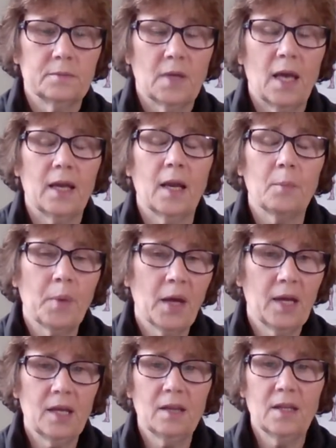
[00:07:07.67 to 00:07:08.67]
And I
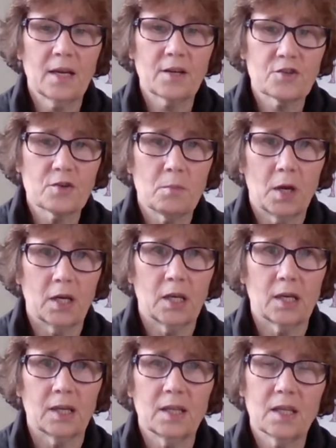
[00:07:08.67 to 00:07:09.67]
pay the extra
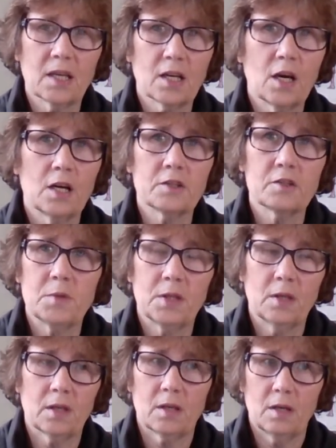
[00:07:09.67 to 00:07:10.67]
money. I think it costs me
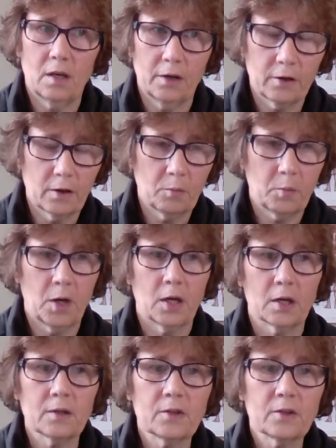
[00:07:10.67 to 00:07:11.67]
like
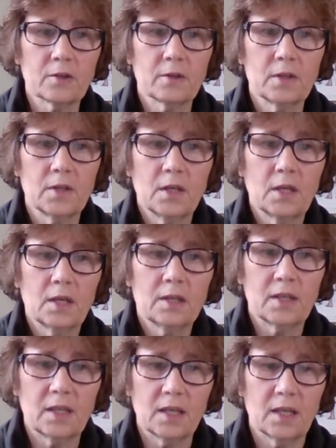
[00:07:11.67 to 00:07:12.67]
$100
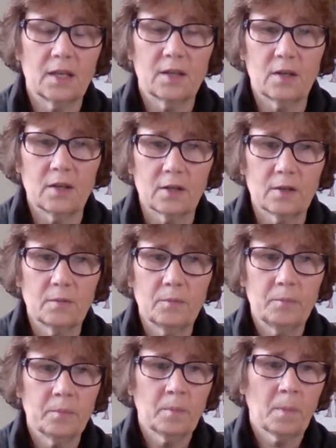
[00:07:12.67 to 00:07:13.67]
to get it done.
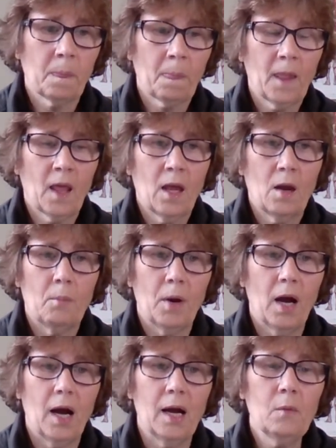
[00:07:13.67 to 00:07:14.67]

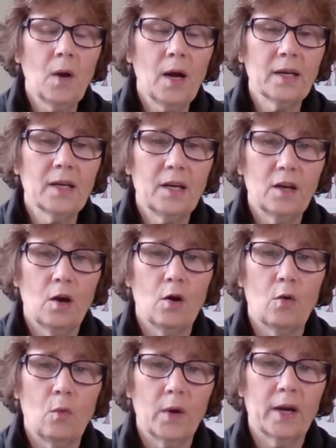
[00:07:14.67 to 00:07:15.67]
But I want to
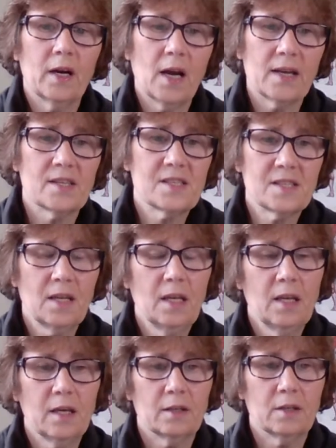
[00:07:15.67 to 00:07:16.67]
know where I
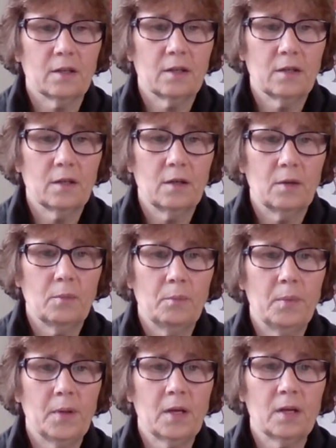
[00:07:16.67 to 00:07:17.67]
stand,
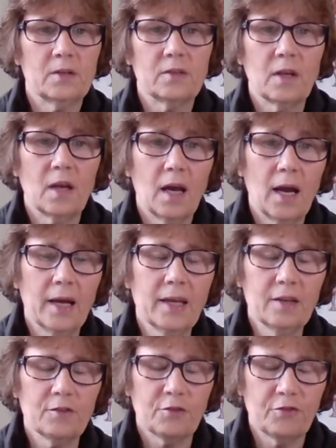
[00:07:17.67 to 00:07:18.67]
because I
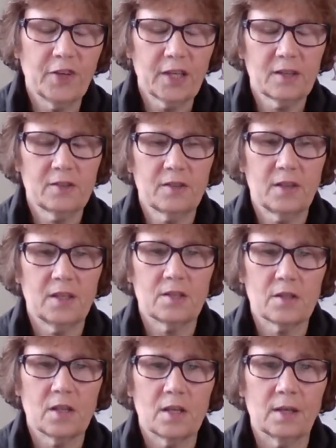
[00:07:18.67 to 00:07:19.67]
can fix
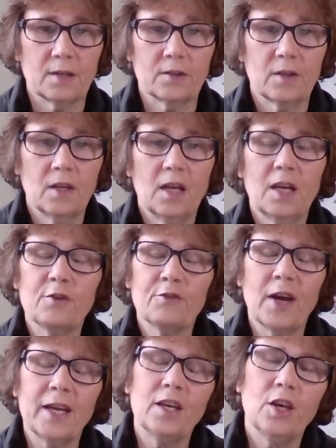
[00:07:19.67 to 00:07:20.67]
these things if
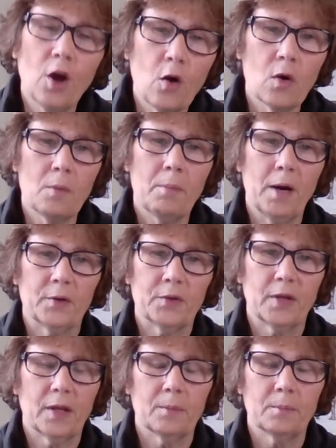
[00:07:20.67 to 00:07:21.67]
I know about
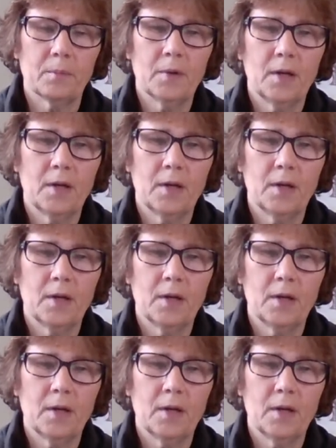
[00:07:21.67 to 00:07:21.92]
them.